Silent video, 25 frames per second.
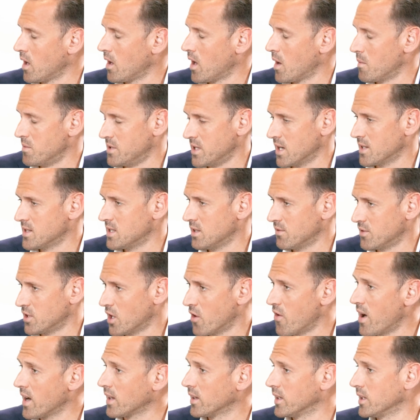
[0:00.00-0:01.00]
objective
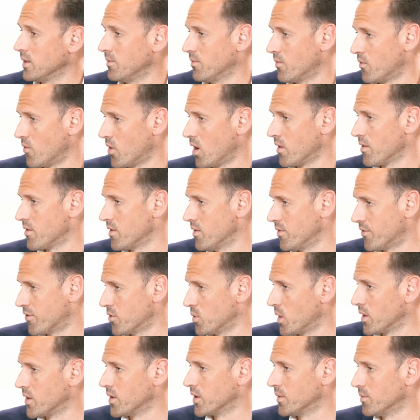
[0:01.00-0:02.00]
directly, rather than
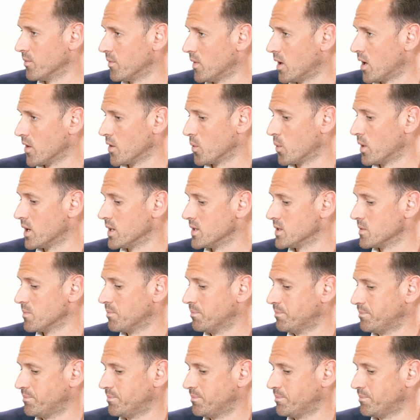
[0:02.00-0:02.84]
through other ways.